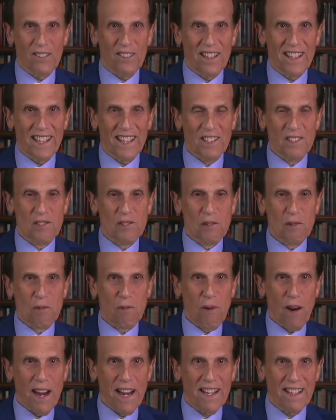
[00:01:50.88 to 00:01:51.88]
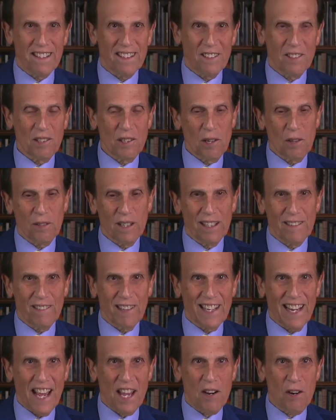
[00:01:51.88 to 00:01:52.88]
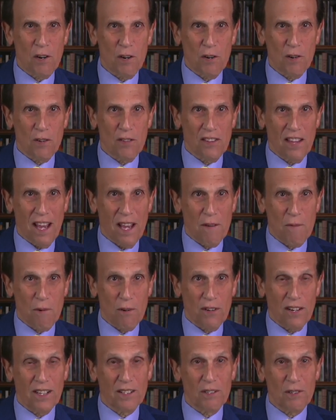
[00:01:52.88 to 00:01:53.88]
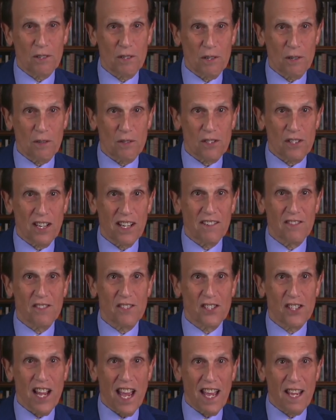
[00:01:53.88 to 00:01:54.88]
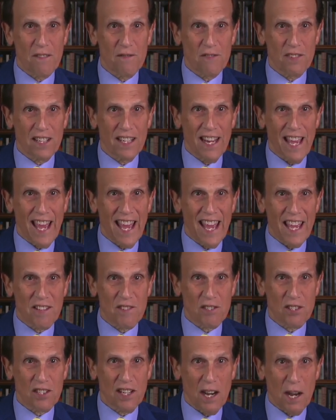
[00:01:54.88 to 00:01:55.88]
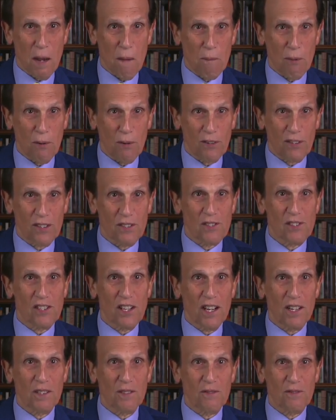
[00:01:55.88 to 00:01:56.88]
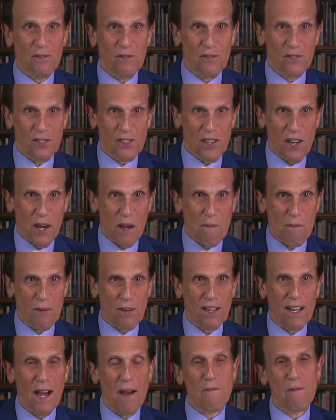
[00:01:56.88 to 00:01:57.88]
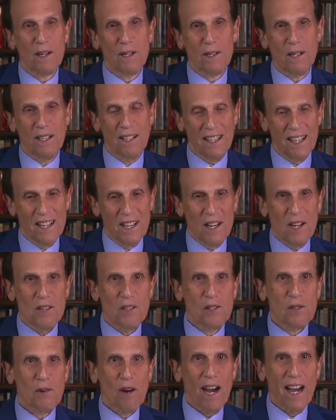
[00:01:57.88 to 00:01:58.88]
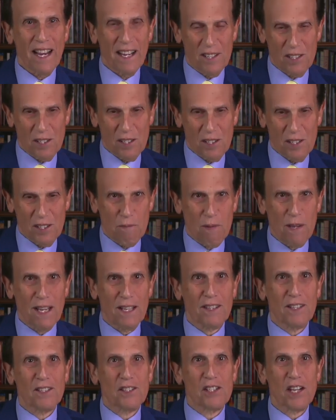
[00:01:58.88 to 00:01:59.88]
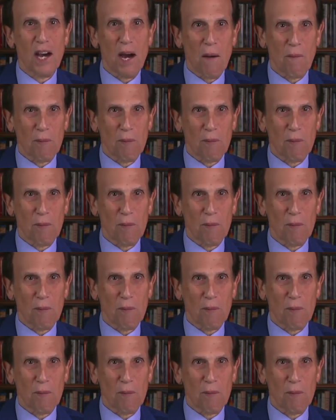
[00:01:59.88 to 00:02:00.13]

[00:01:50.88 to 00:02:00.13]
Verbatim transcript: it's great, you know. And when I heard they were introducing David A. Steinberg instead of Steinberg, I'm going to try to be at the top of